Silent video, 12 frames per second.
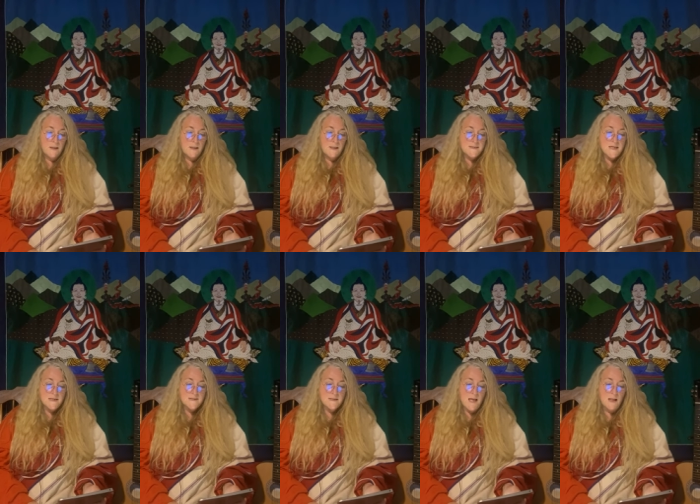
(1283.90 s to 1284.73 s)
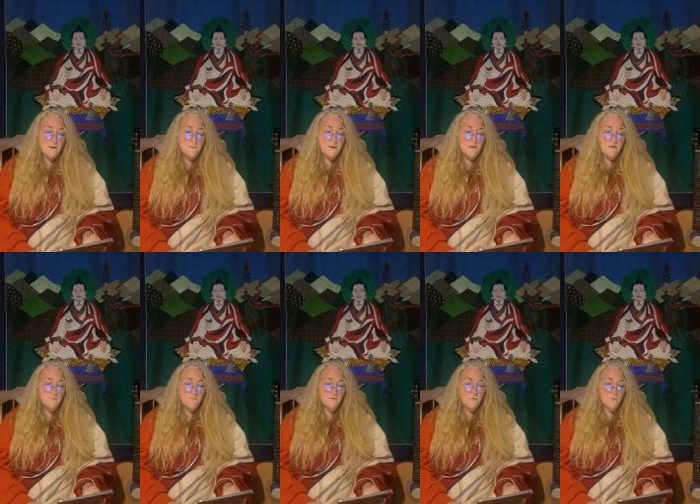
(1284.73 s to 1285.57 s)
It has an
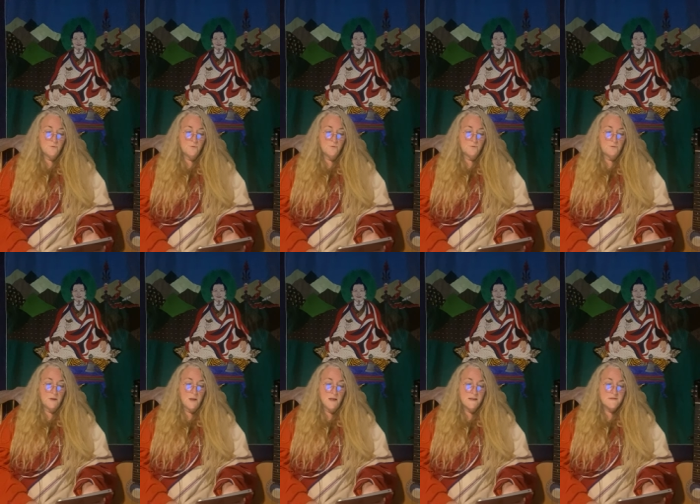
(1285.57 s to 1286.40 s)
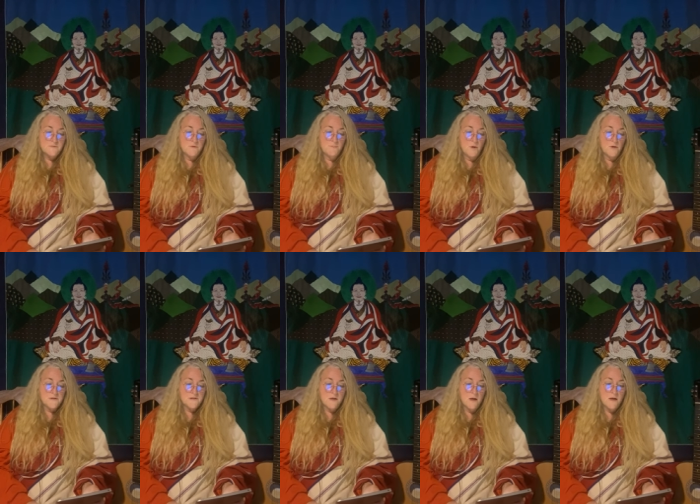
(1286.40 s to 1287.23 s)
aluminium door lined with
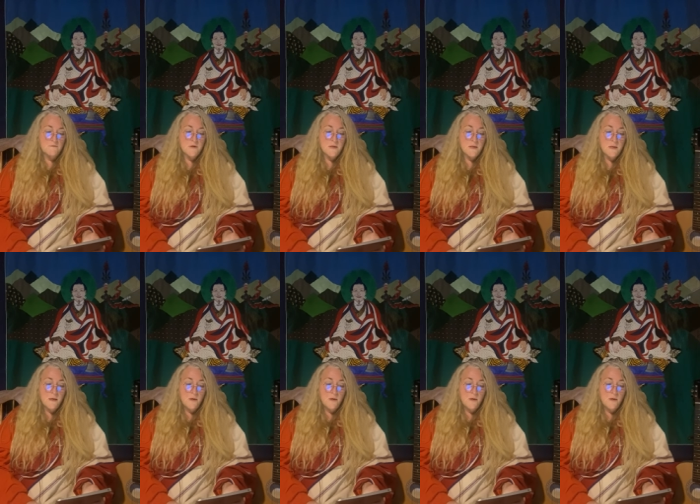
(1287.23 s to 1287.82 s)
polystyrene,